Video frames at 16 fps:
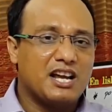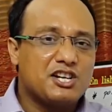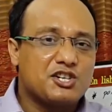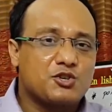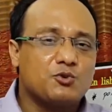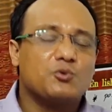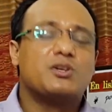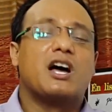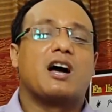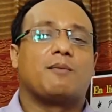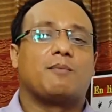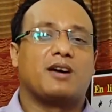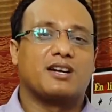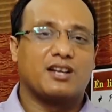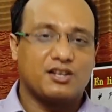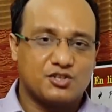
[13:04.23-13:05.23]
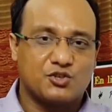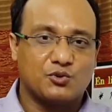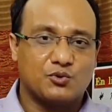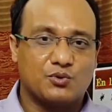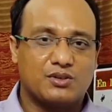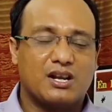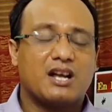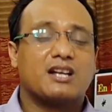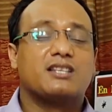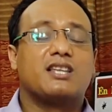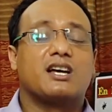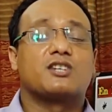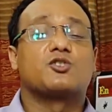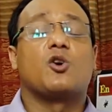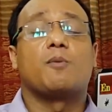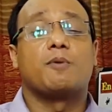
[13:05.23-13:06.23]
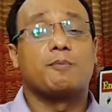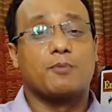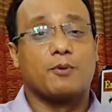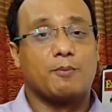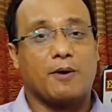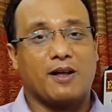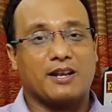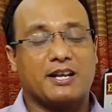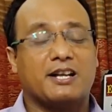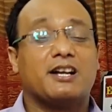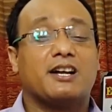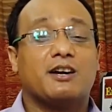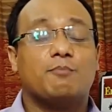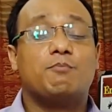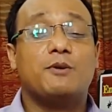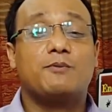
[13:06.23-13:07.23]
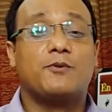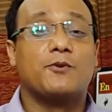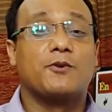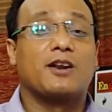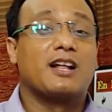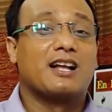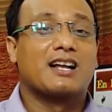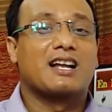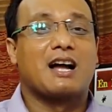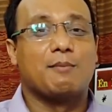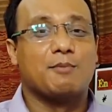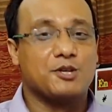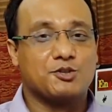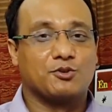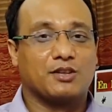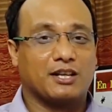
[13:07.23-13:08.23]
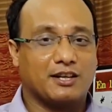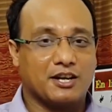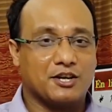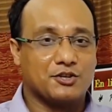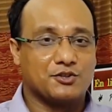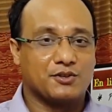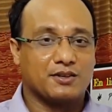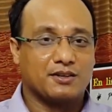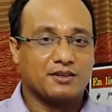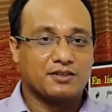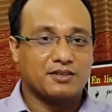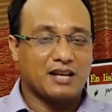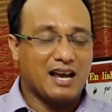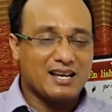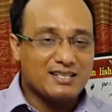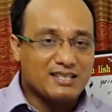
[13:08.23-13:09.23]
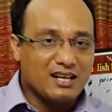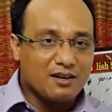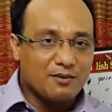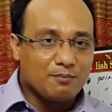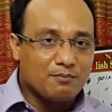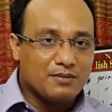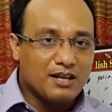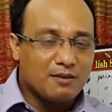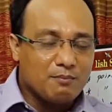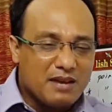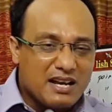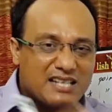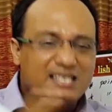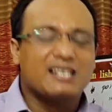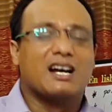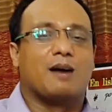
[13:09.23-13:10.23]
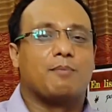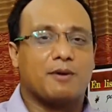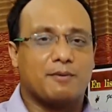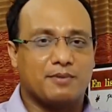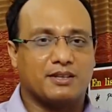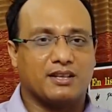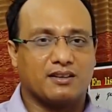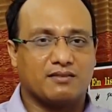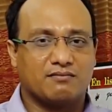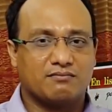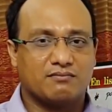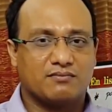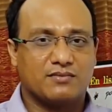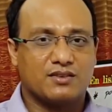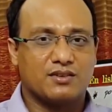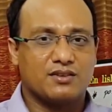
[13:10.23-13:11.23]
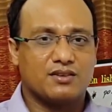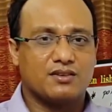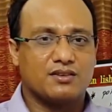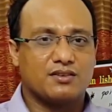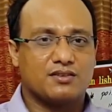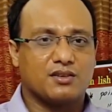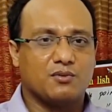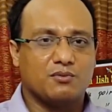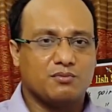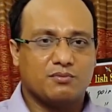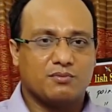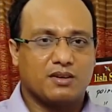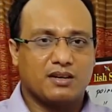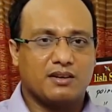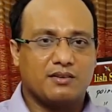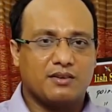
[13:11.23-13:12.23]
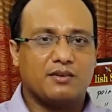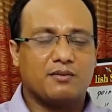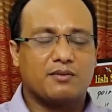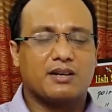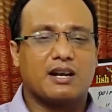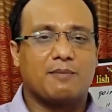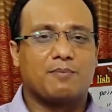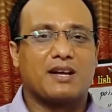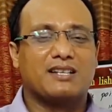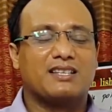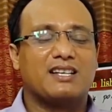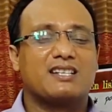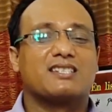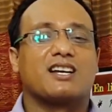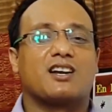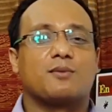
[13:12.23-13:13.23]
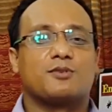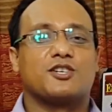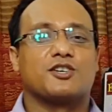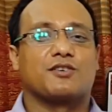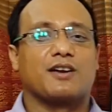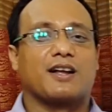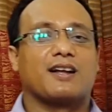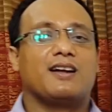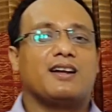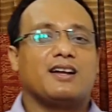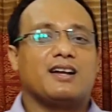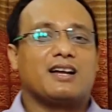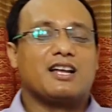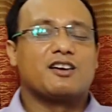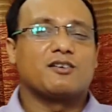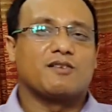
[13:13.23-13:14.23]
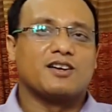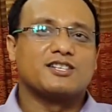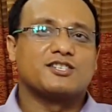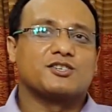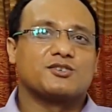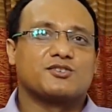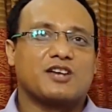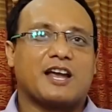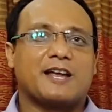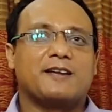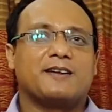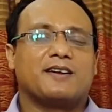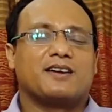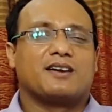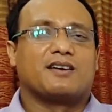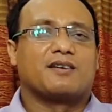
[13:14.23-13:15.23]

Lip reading: they should have understood the topic properly before coming to the days, as they're mixing up everything. So you can apply this kind of technique. You can also say